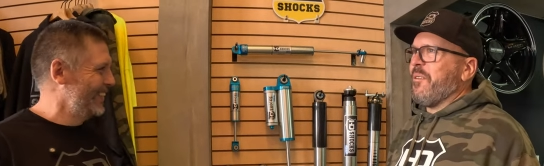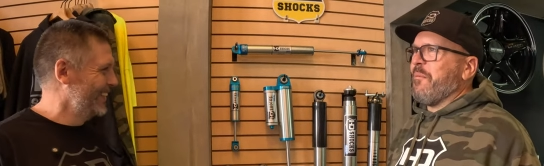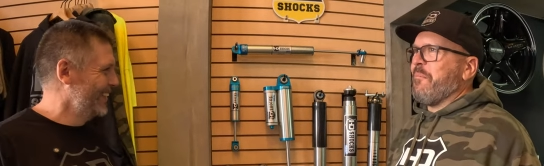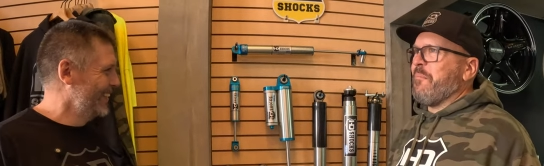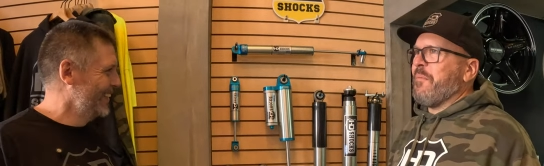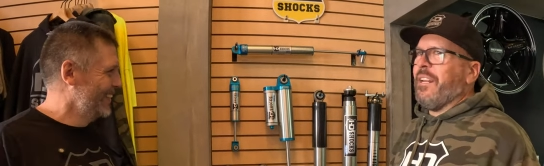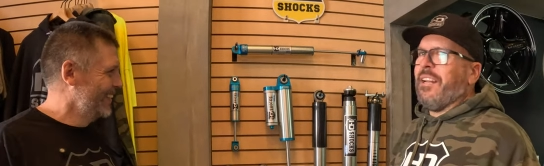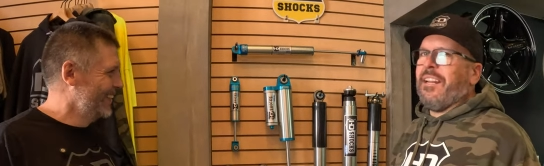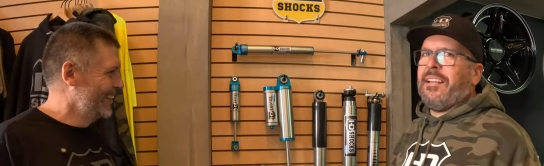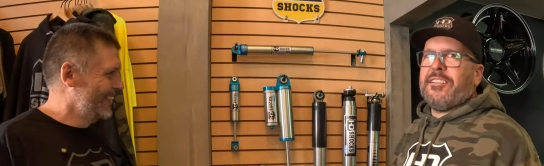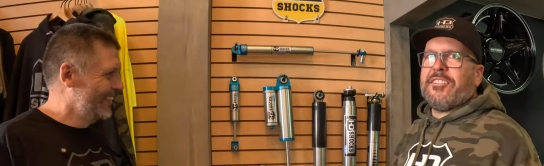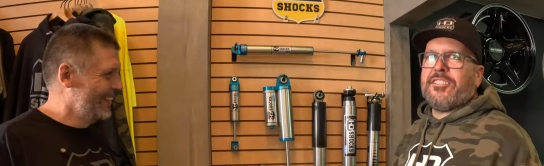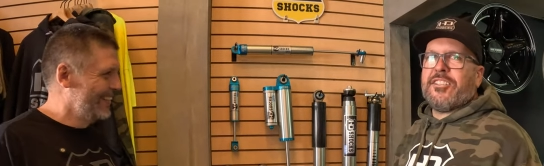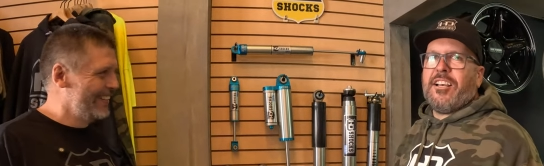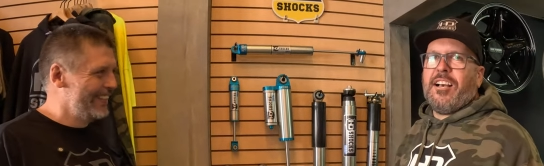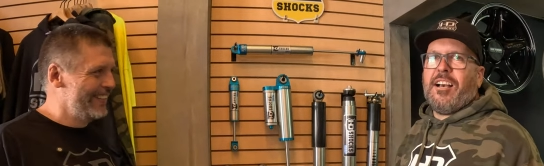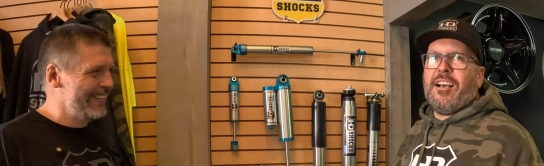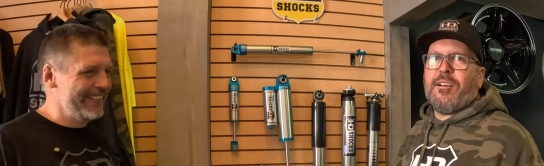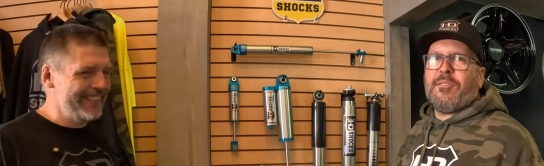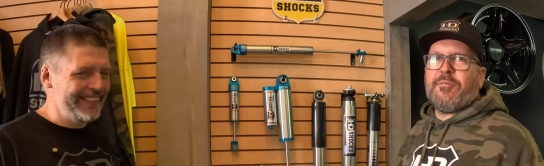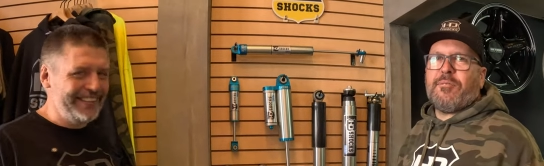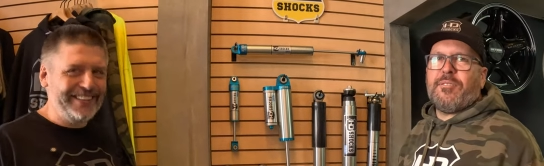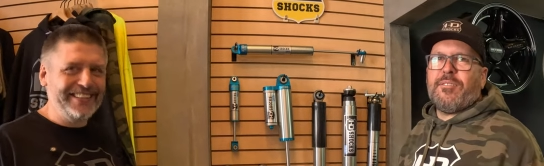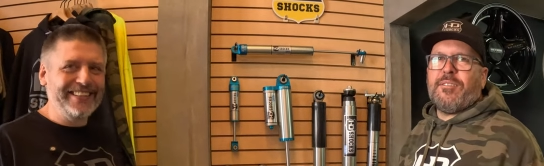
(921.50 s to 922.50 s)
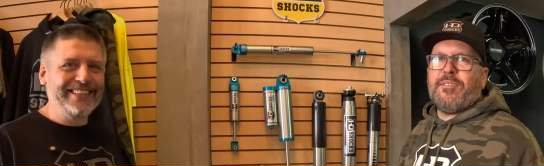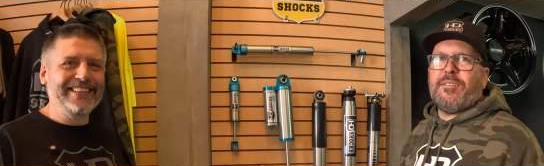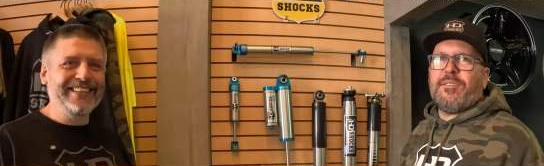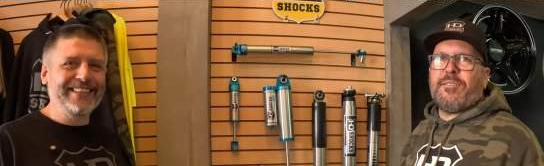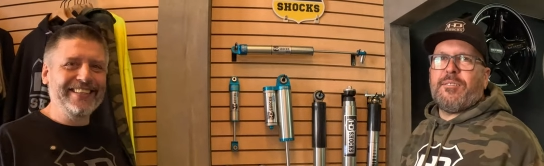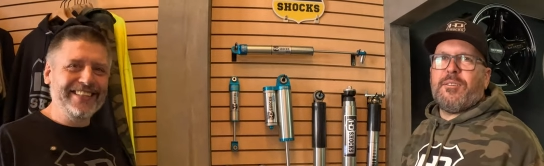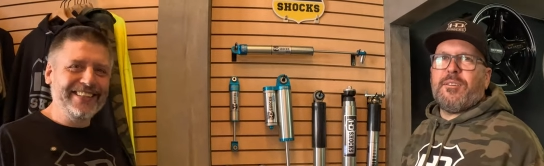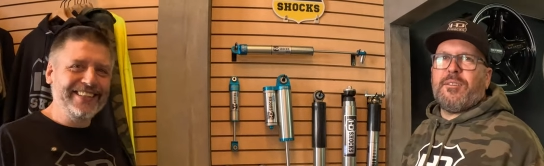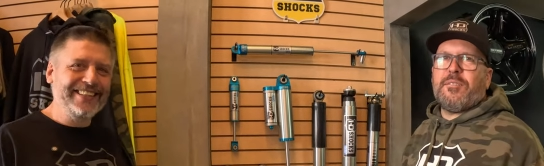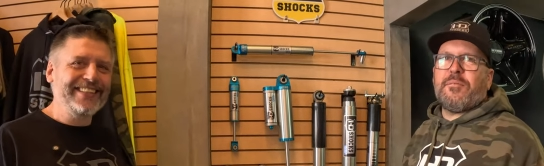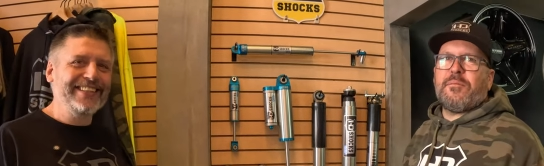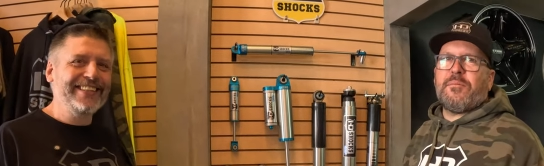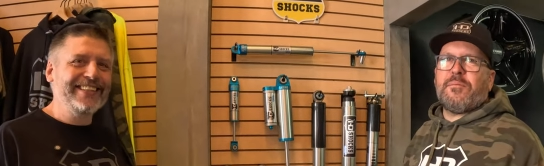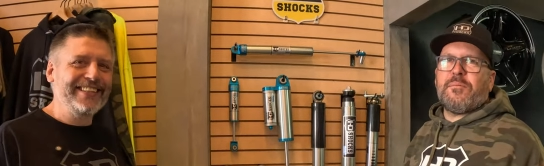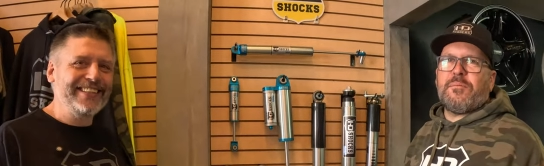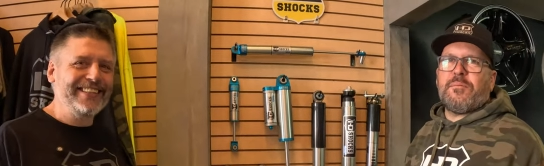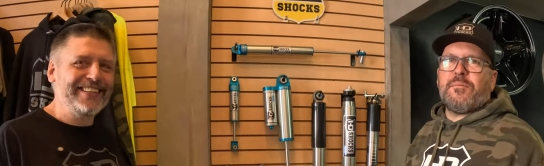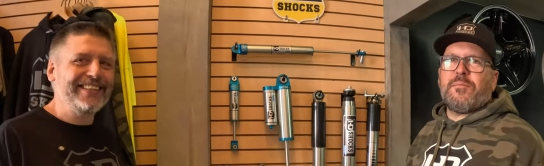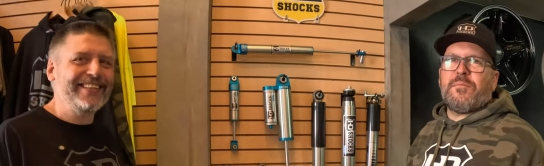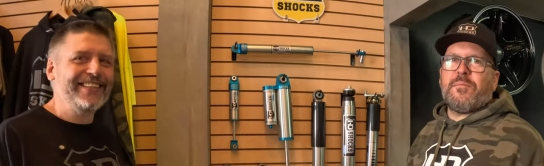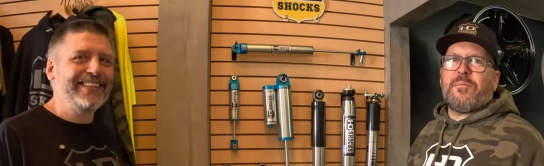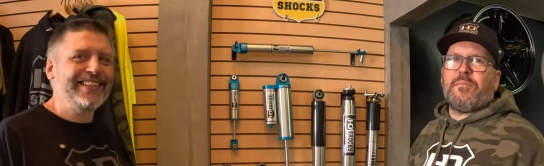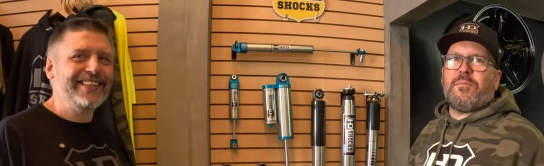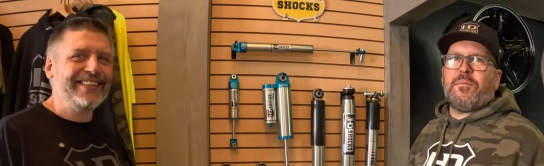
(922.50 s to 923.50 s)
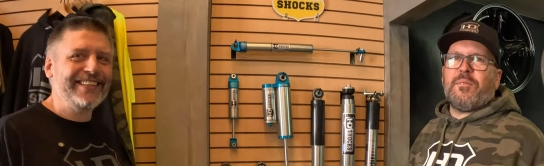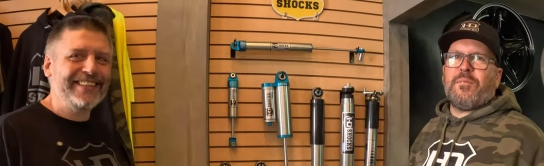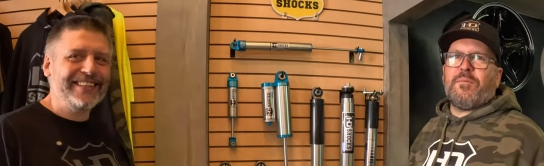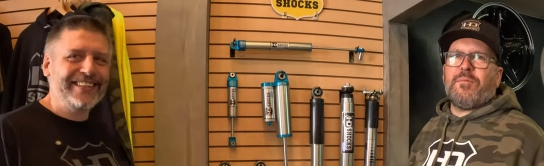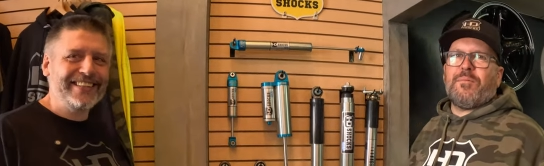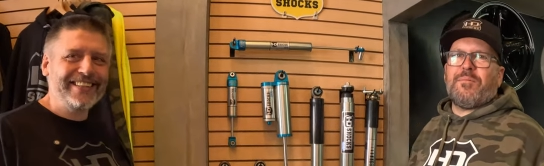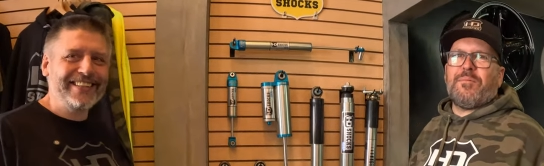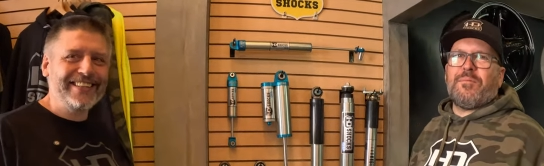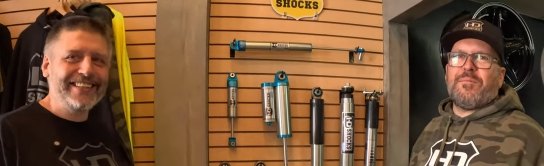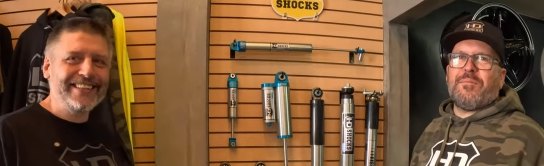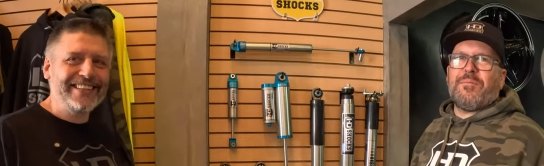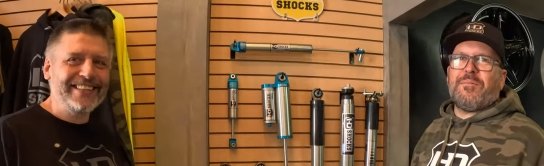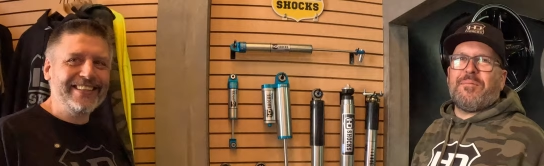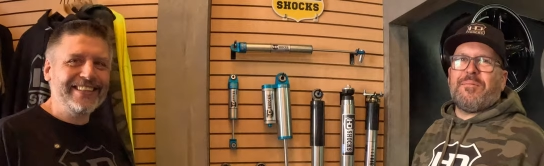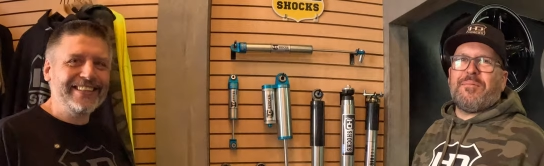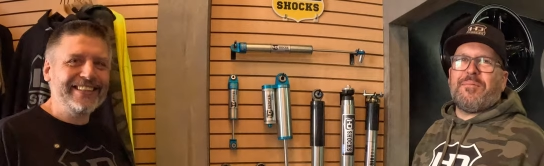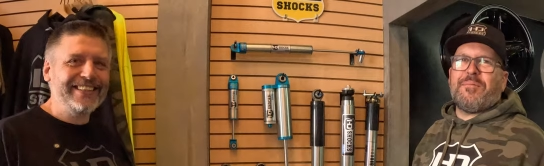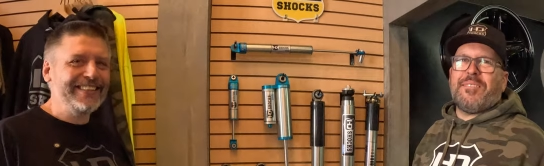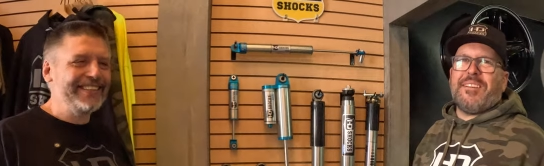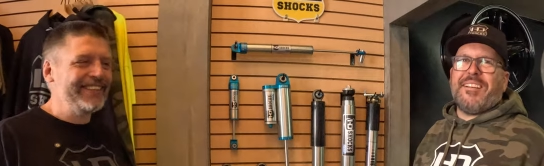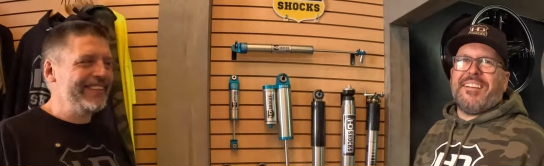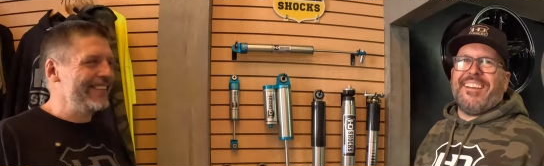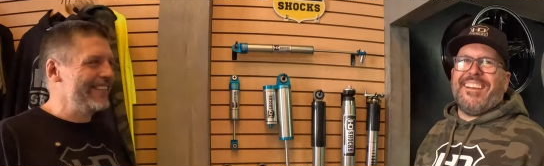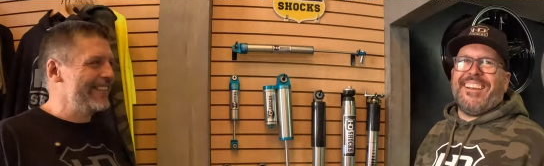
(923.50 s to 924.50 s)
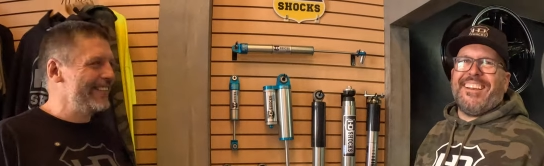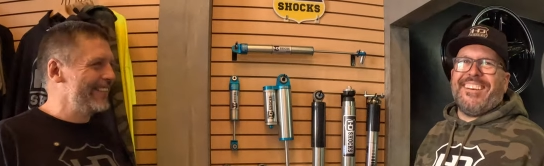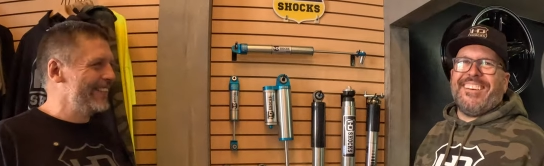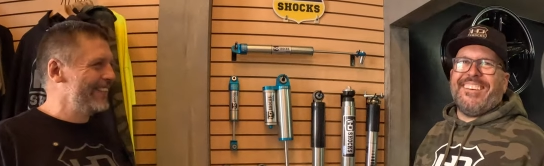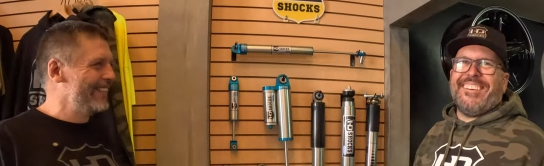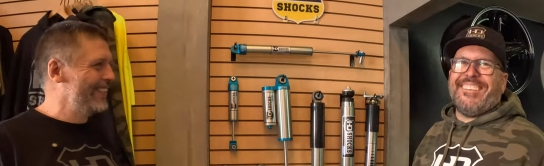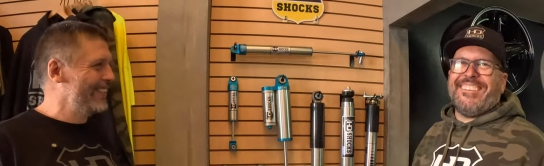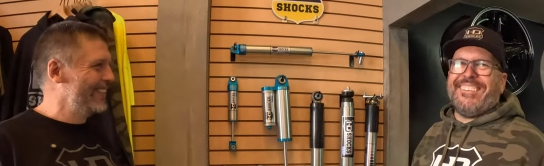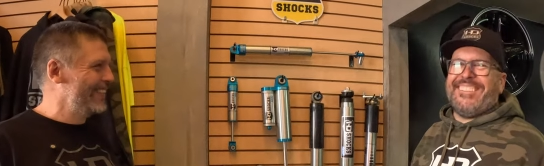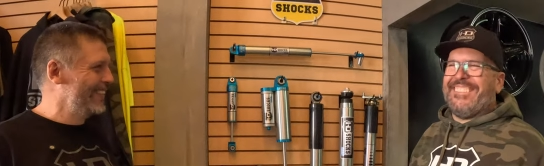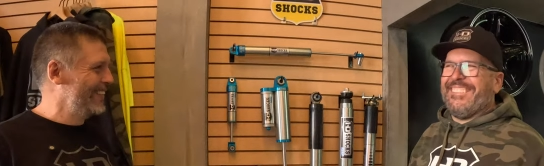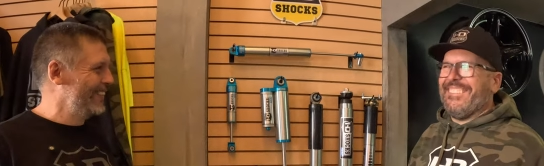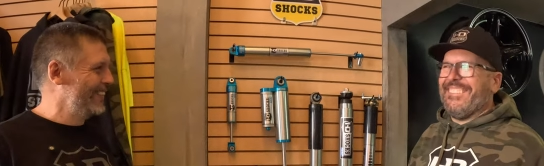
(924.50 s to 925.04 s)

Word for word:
Speaker 1: a mini shock for. Thanks, me. There you go.